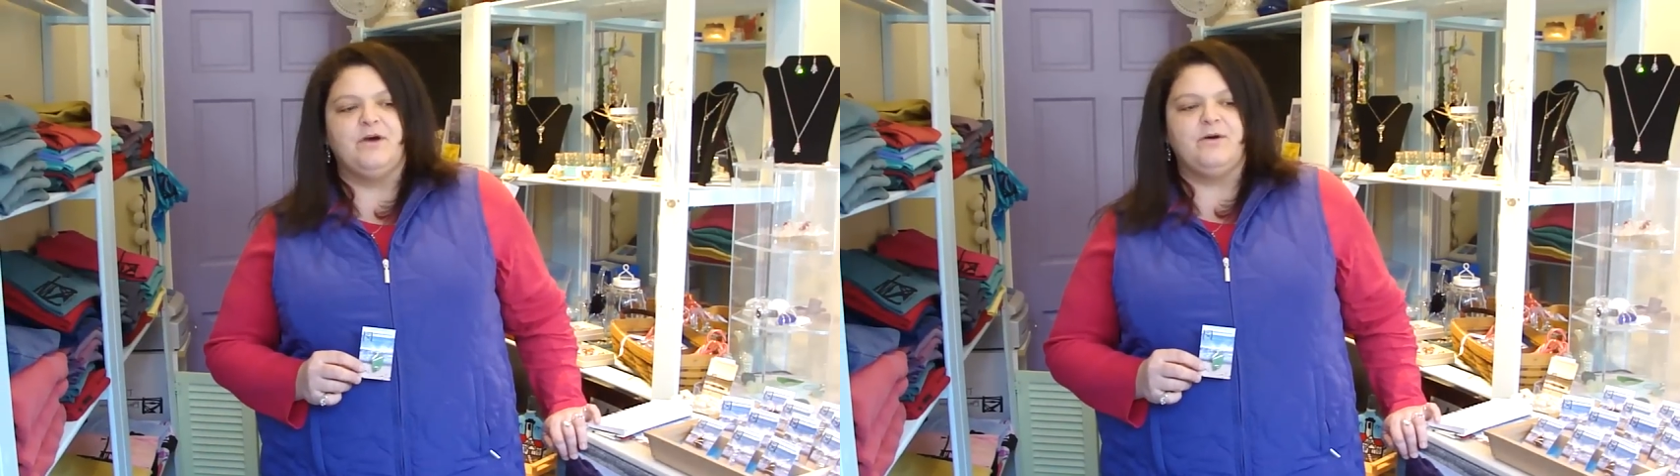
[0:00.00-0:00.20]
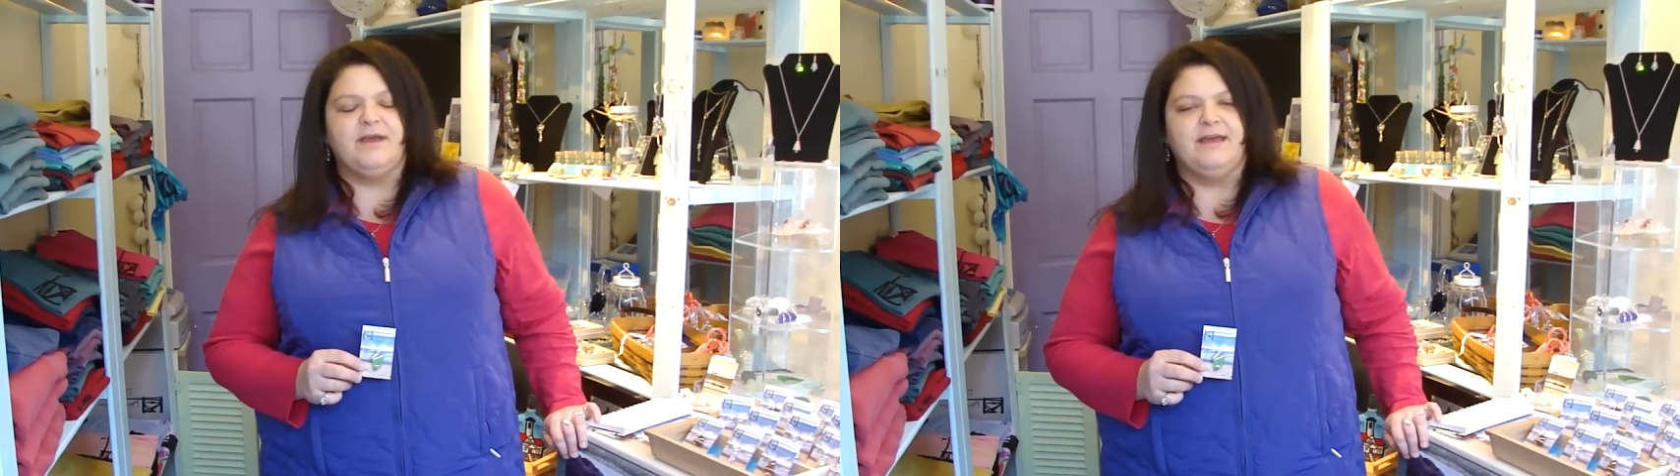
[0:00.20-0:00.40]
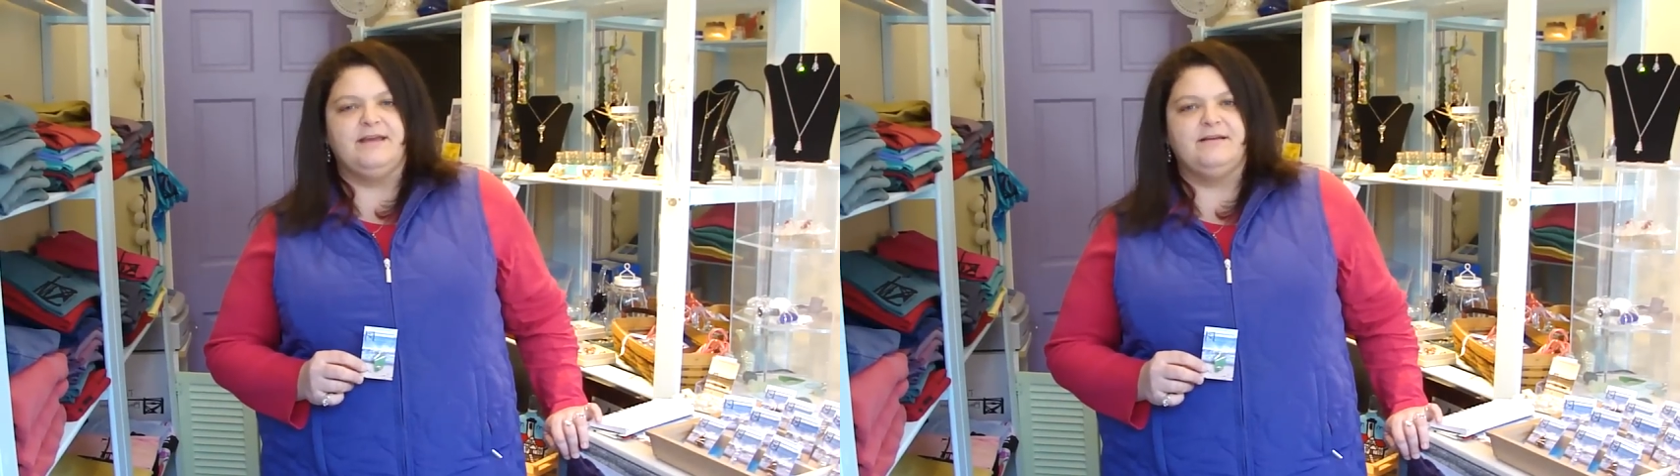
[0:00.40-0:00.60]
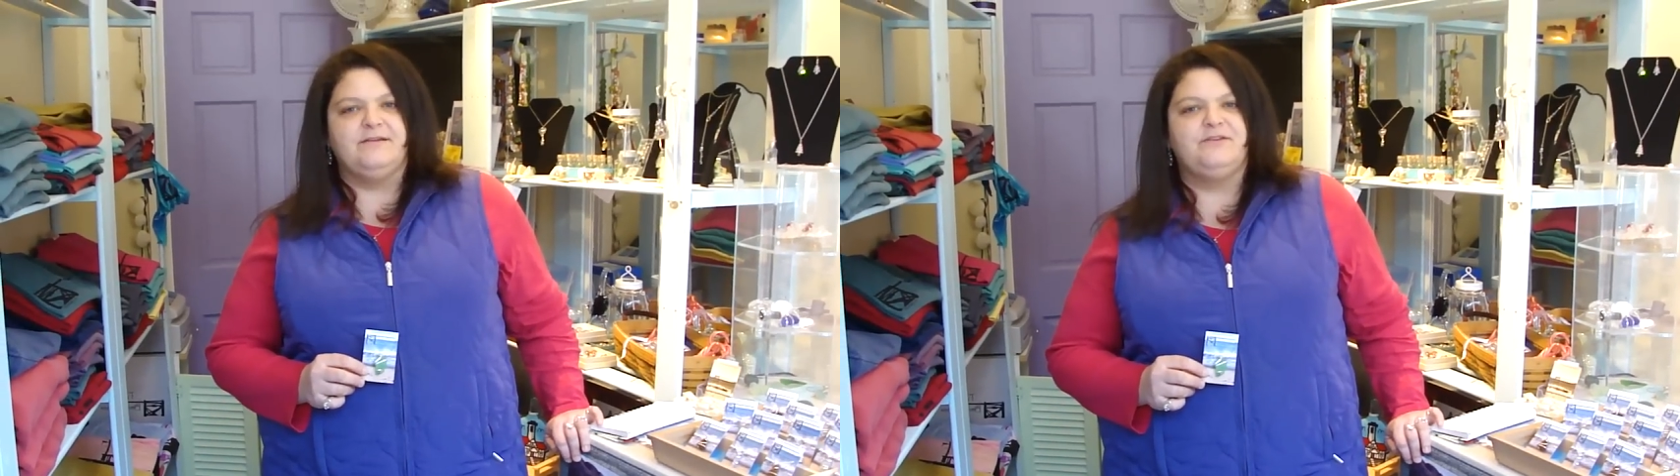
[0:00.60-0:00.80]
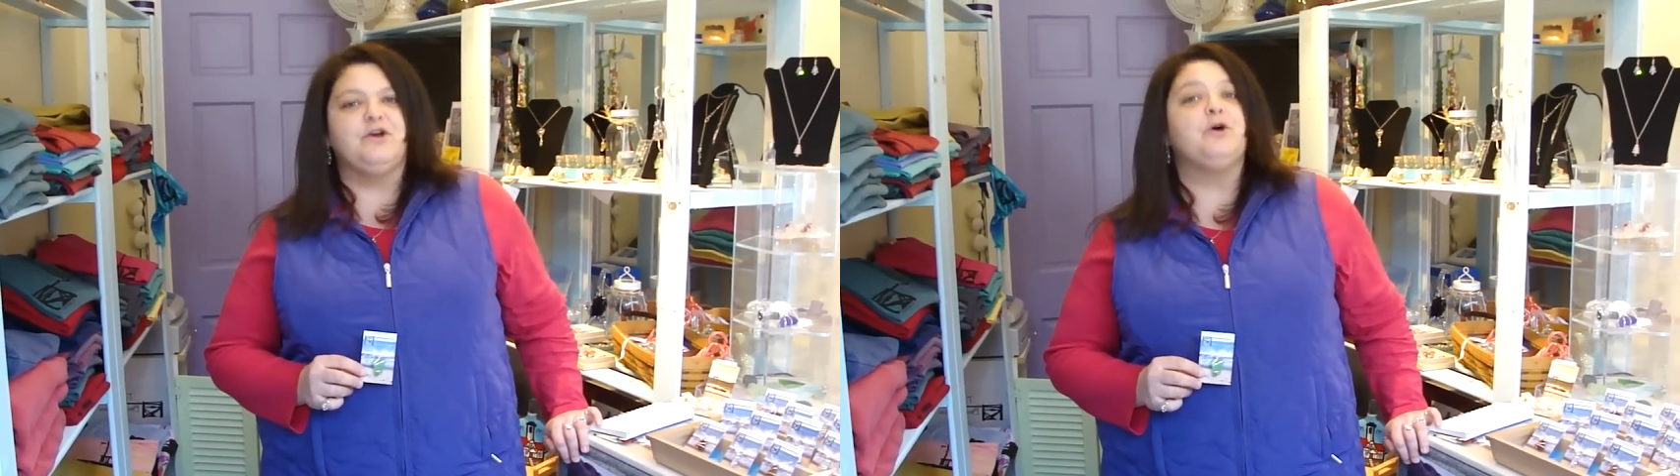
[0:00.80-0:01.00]
Okay,
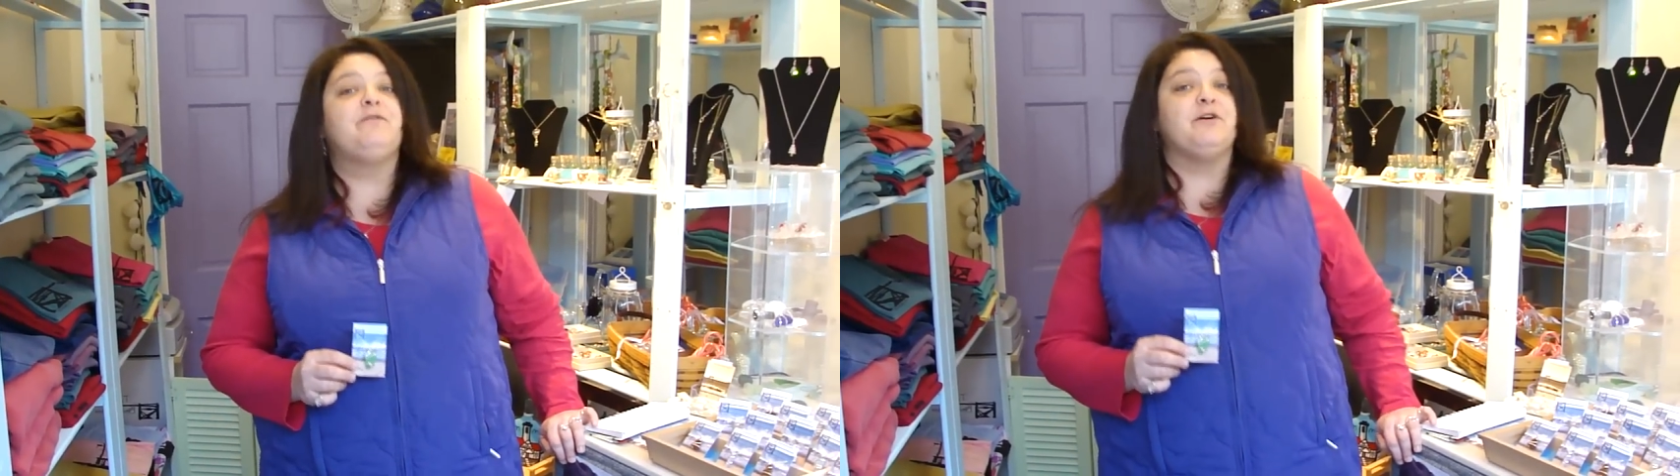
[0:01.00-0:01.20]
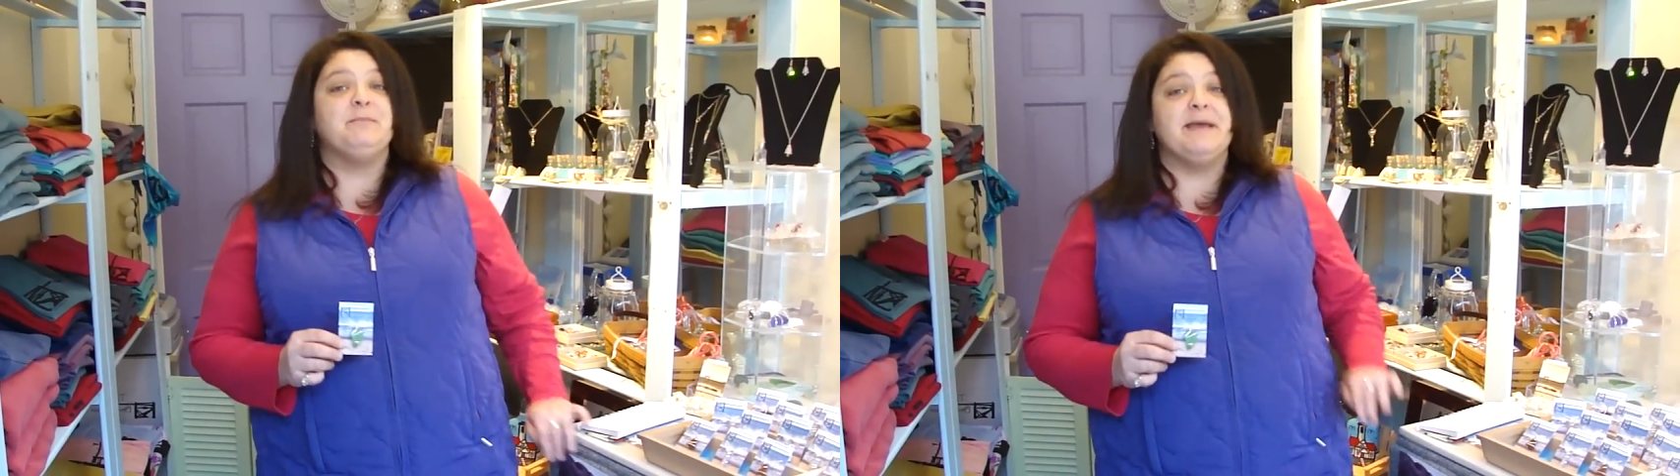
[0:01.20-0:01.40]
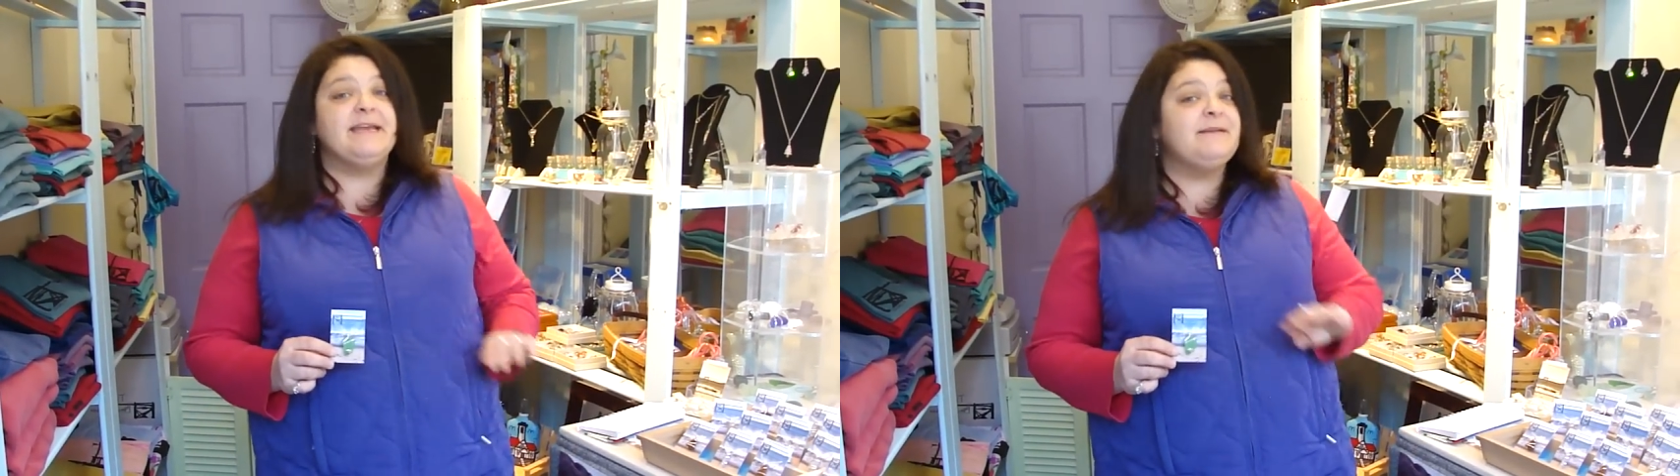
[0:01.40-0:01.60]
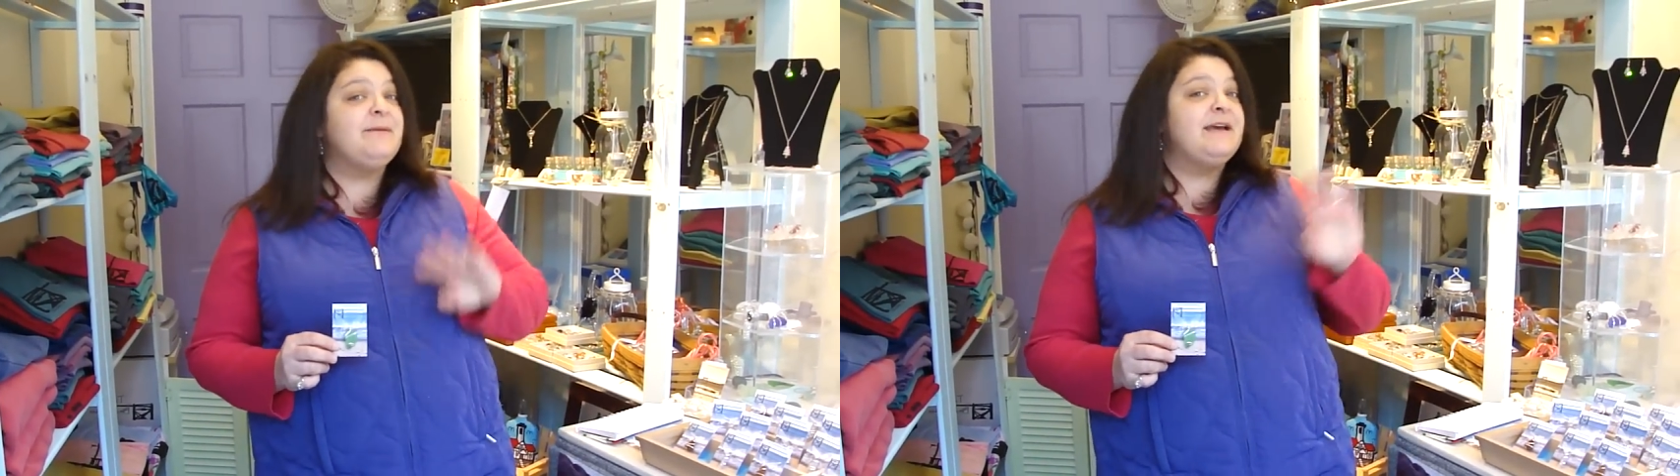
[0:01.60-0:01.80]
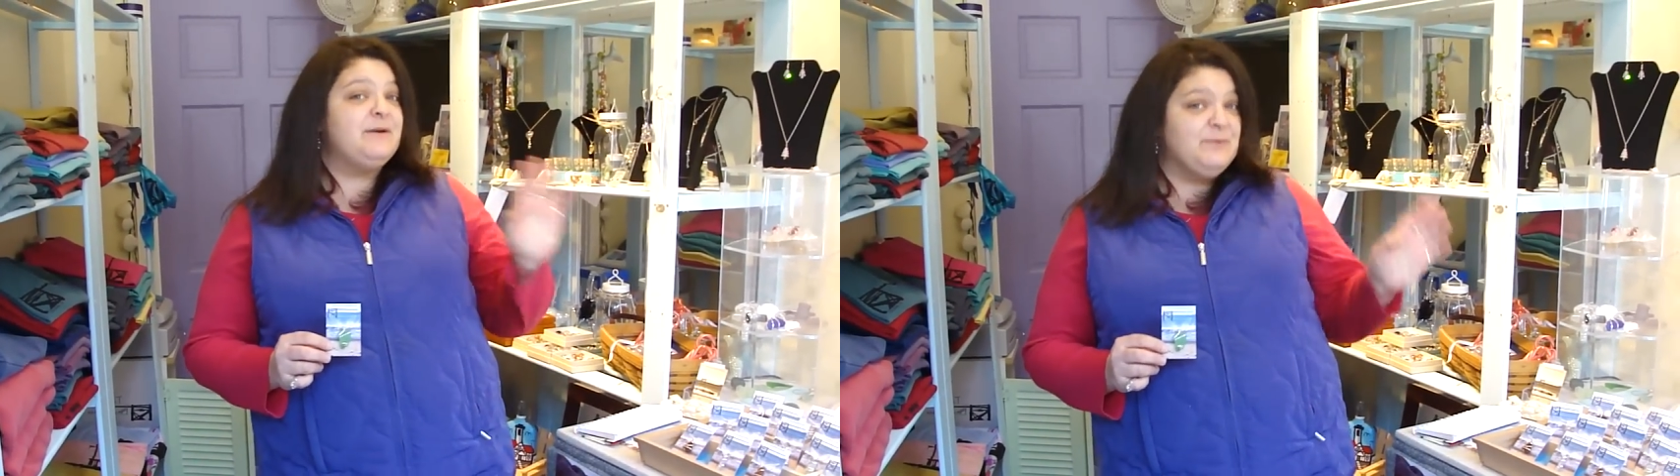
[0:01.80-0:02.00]
so for a man to
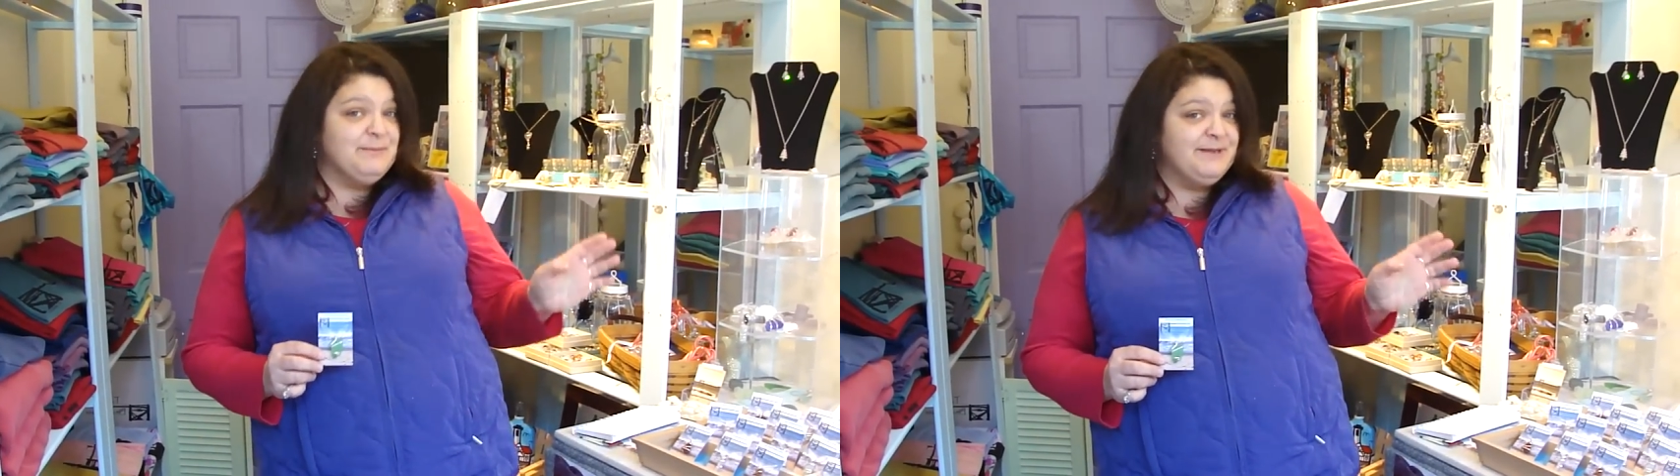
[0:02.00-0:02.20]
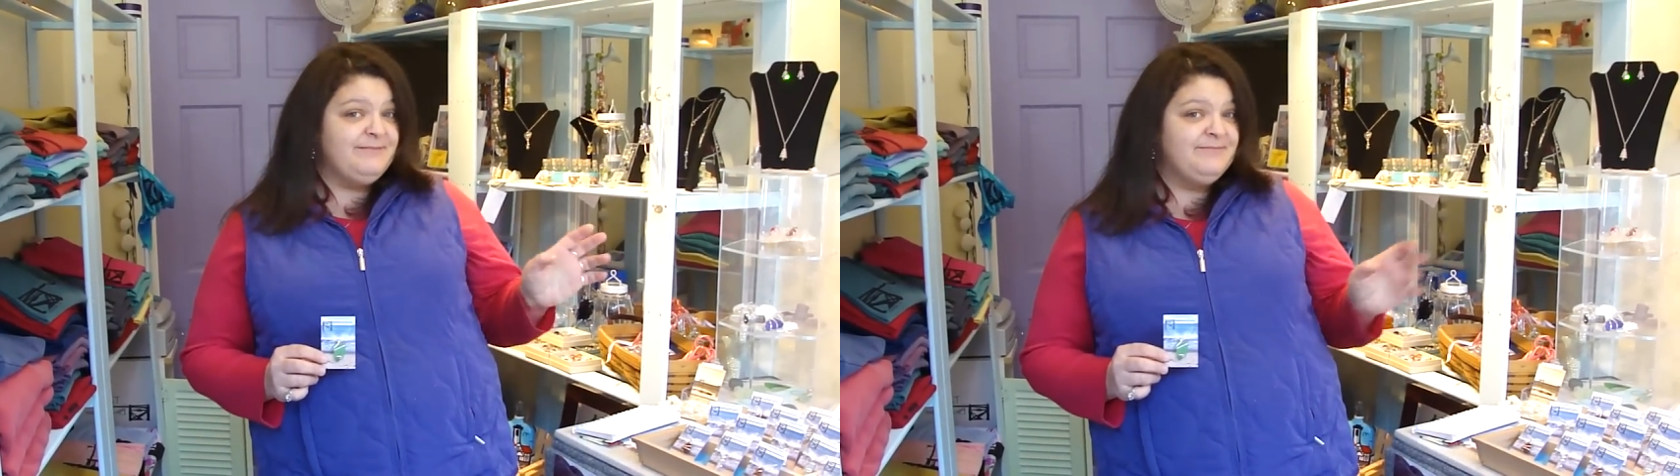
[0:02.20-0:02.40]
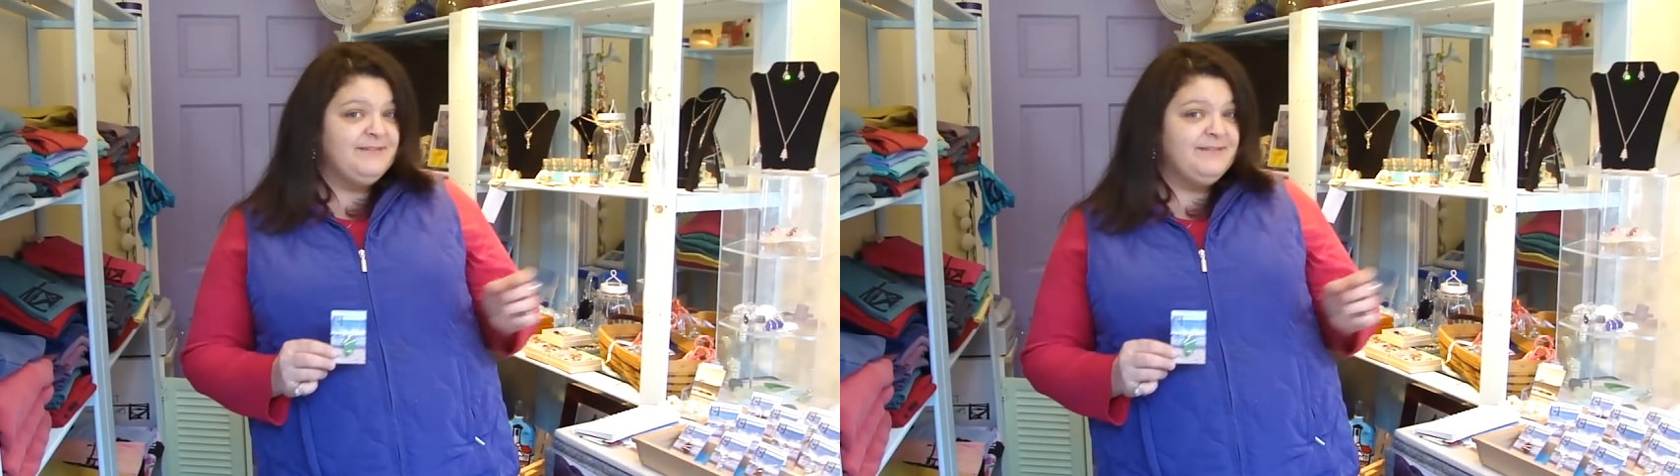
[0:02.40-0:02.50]
buy a woman,